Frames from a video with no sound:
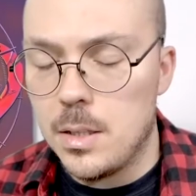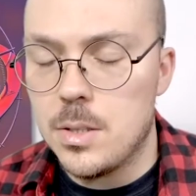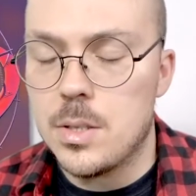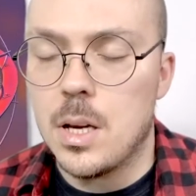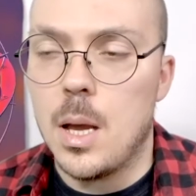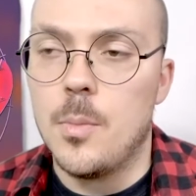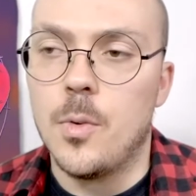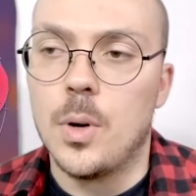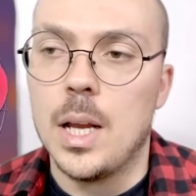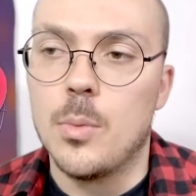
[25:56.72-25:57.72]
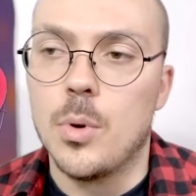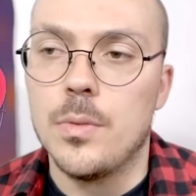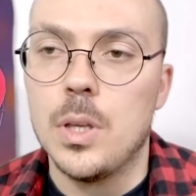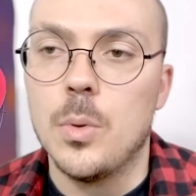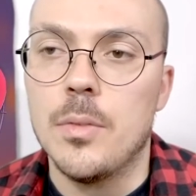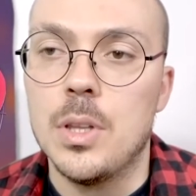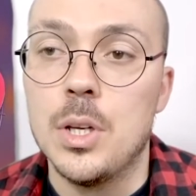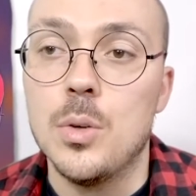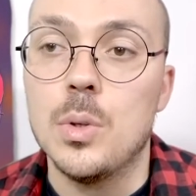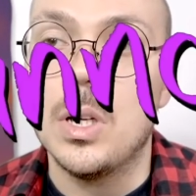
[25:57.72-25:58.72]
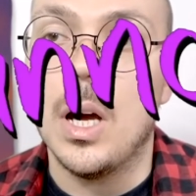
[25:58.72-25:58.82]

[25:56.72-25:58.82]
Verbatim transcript: it is time for a review of the new